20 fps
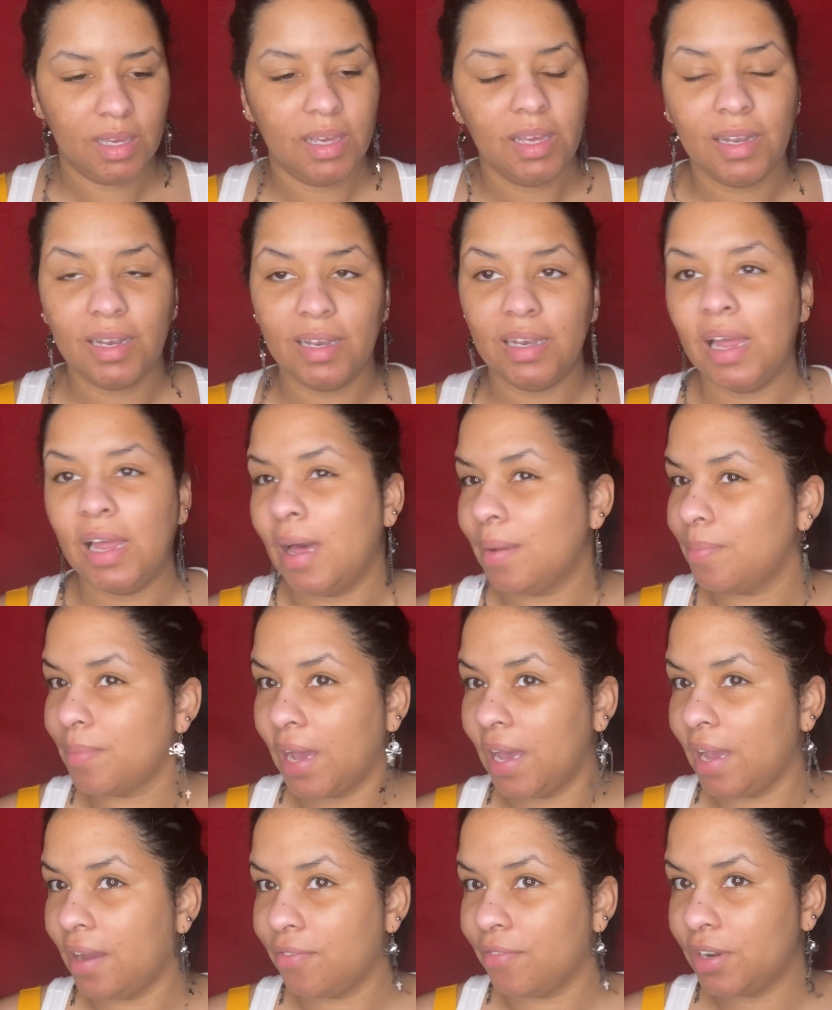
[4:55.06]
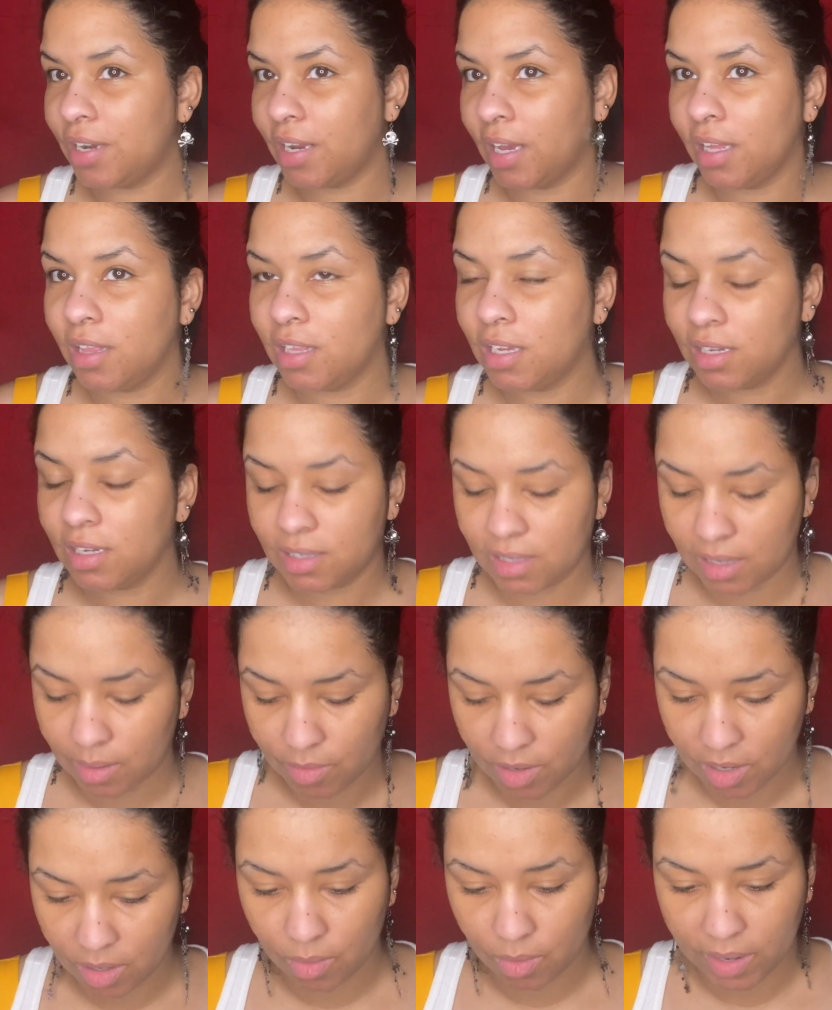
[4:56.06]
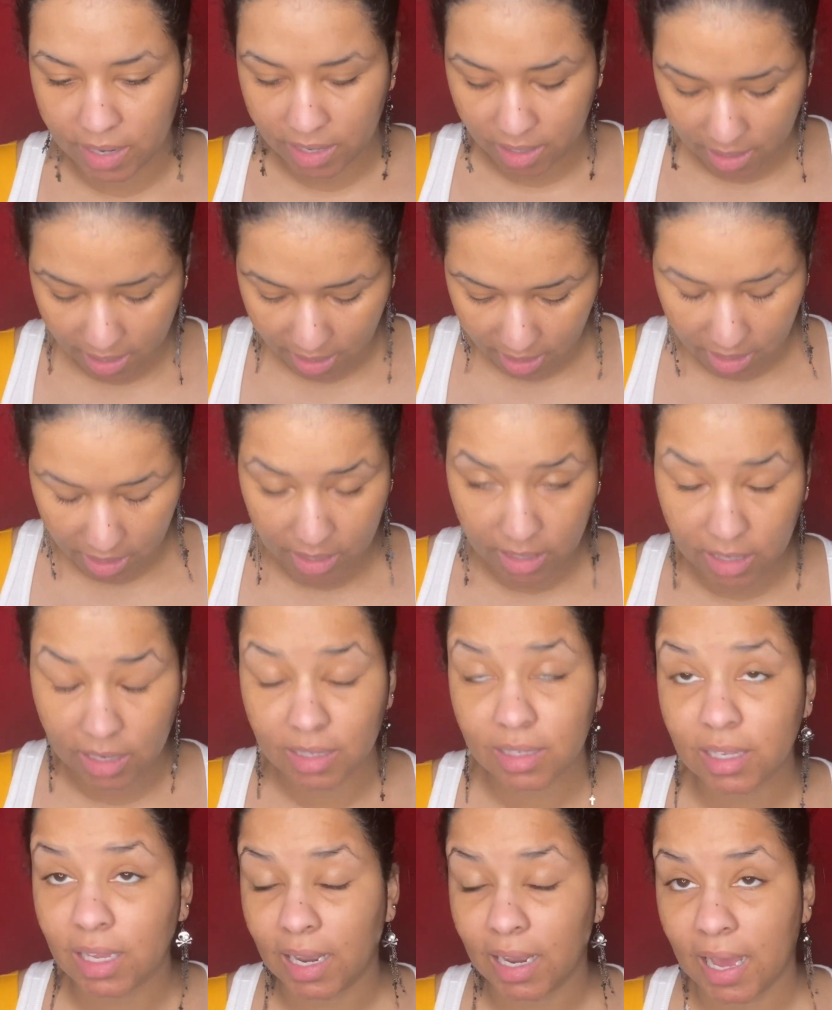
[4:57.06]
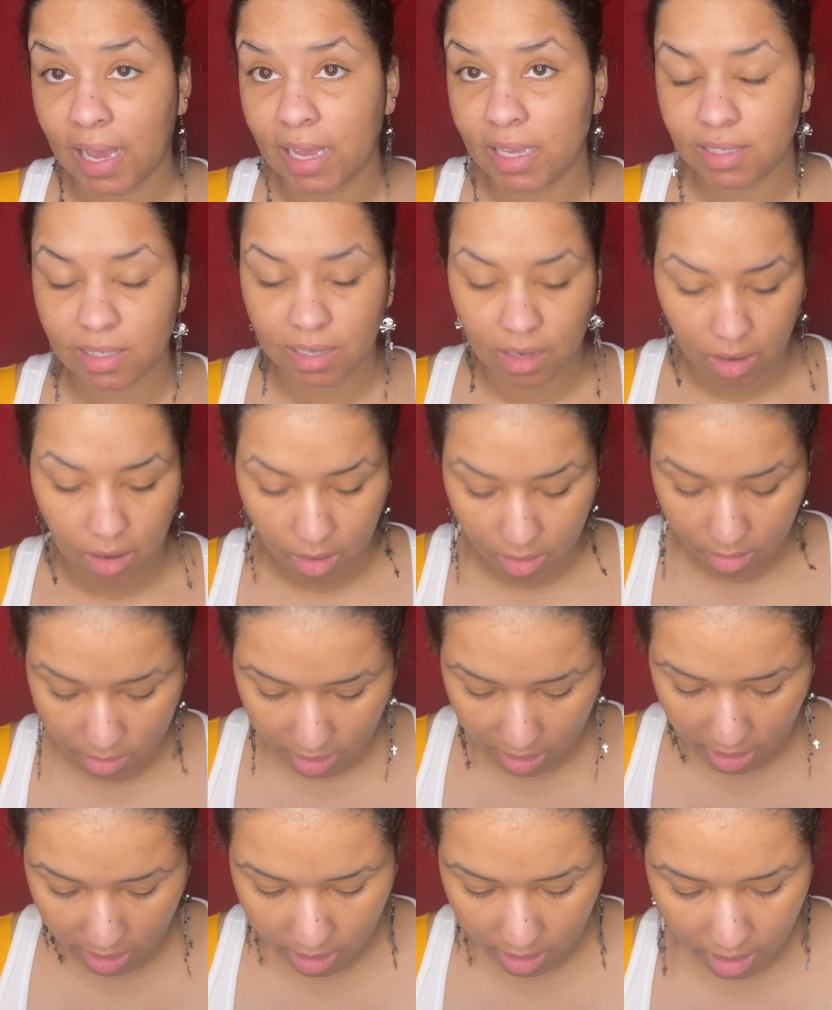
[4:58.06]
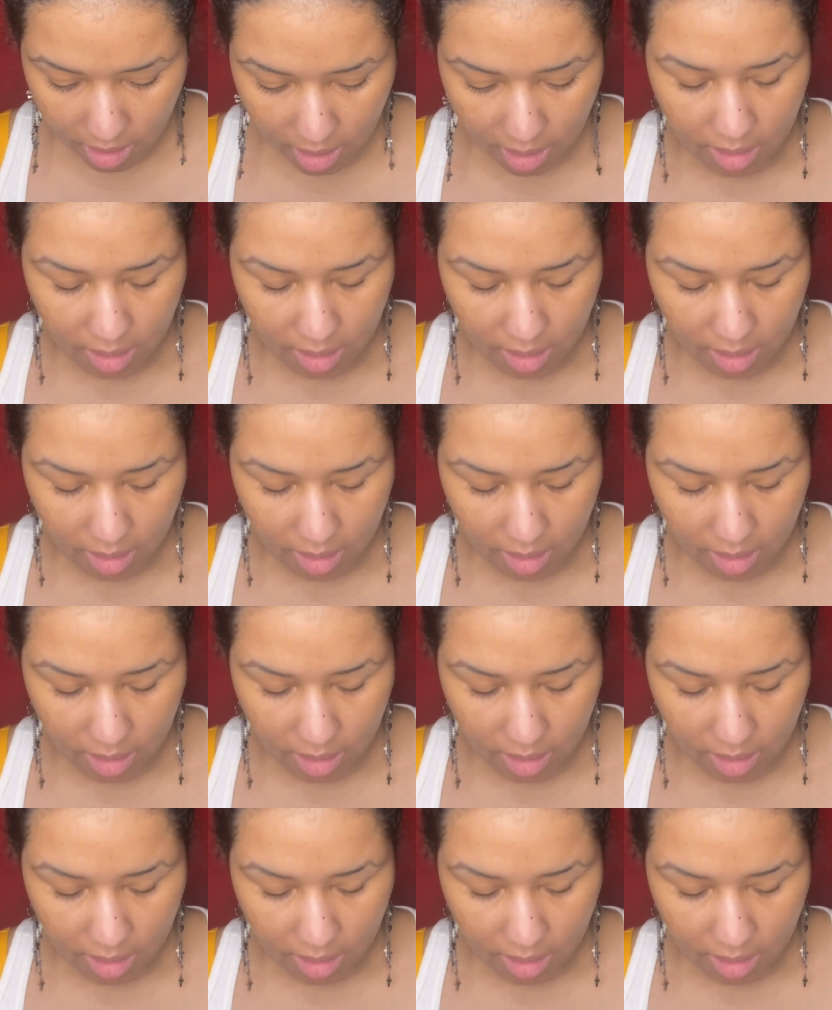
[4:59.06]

not my everyday looks that I'm gonna wear like and need it to last all day.